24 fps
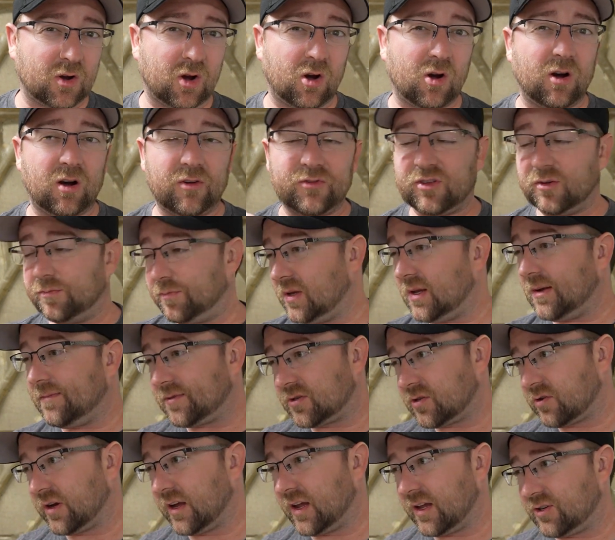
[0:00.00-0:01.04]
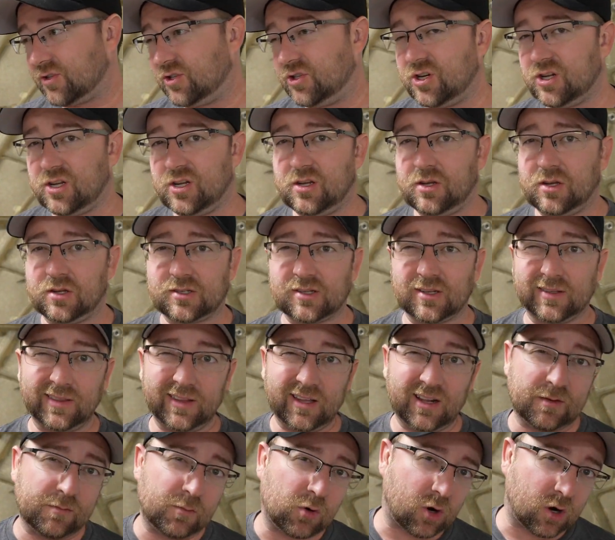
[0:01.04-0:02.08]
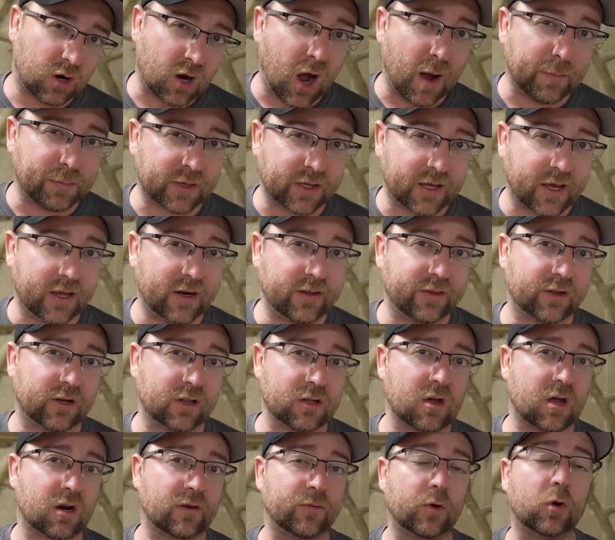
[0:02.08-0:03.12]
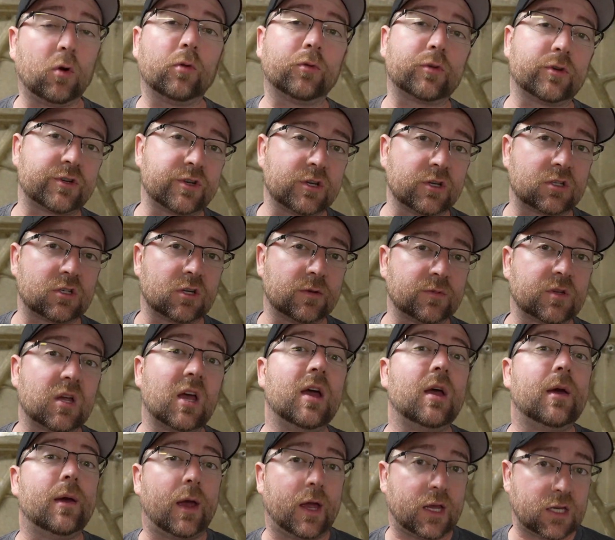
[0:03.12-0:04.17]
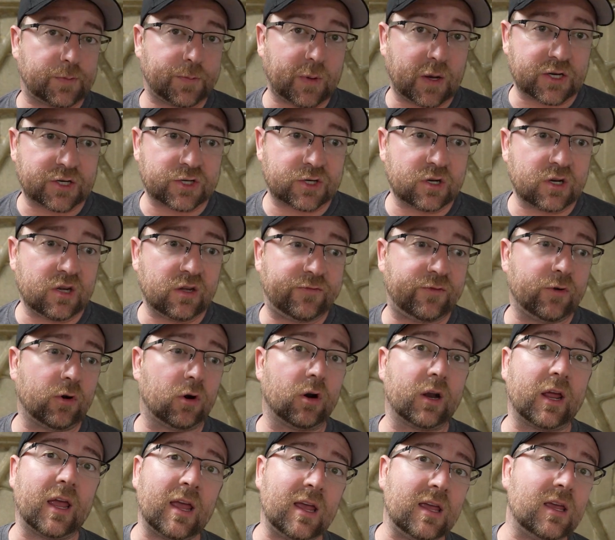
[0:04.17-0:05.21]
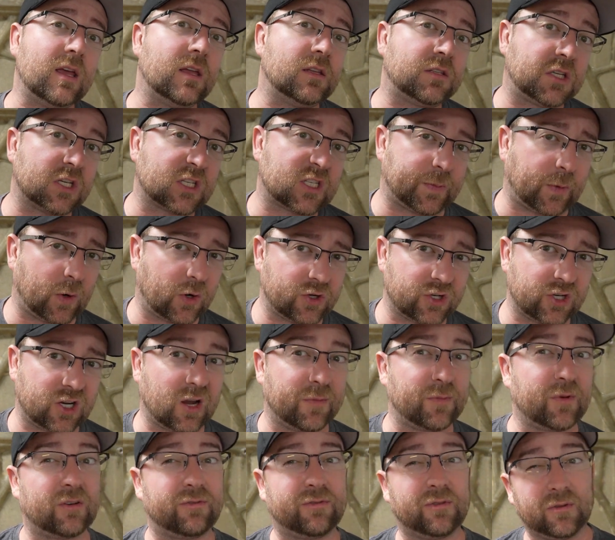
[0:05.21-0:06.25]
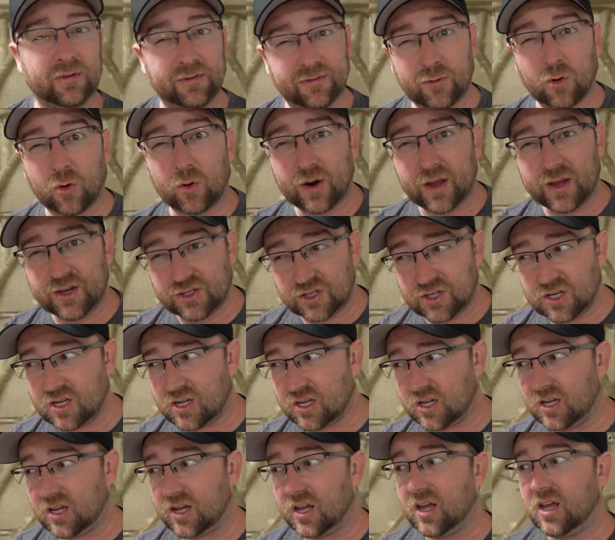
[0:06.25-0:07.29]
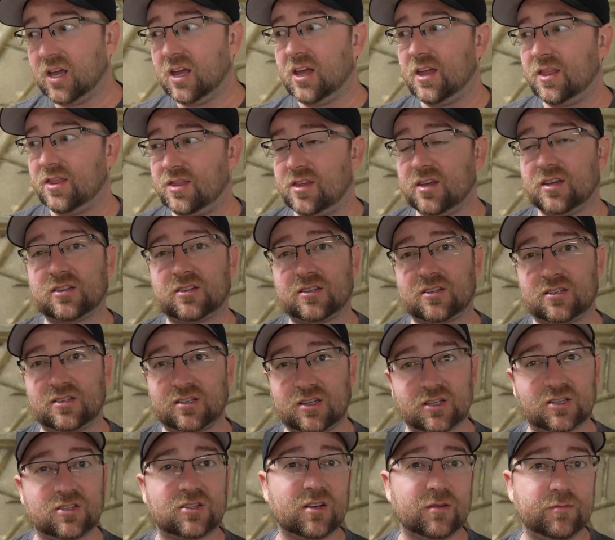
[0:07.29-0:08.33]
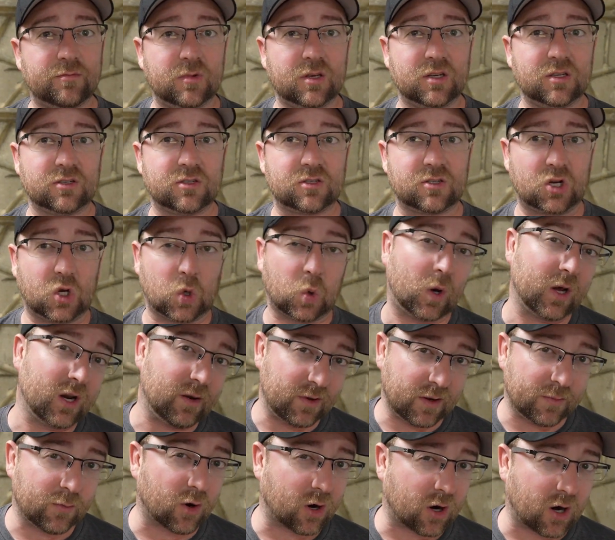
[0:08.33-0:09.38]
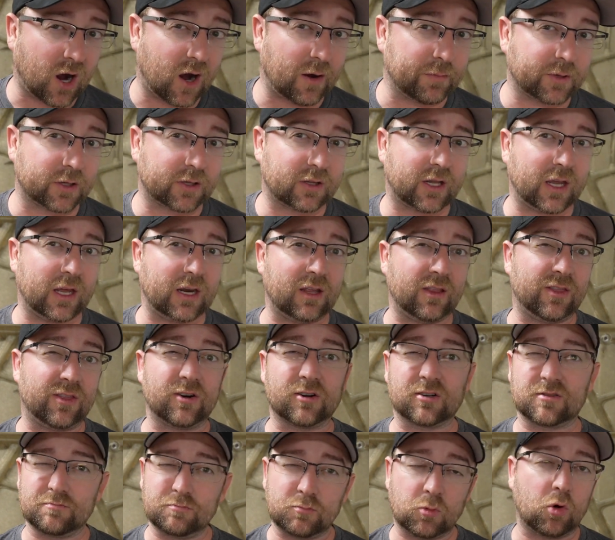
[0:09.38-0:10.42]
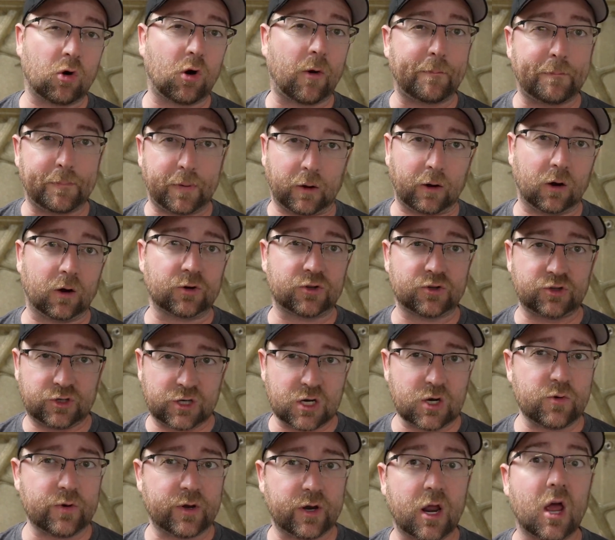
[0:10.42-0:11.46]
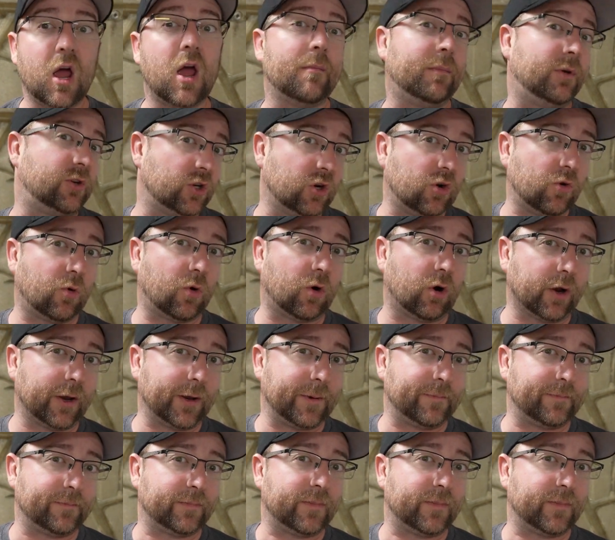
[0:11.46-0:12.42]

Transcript: on the BEAMS 3SGE is a little more complicated than a lot of older systems, especially if you're an A86 person coming from a 4AGE. This system is quite a bit more complicated. There's more parts to it, but don't worry.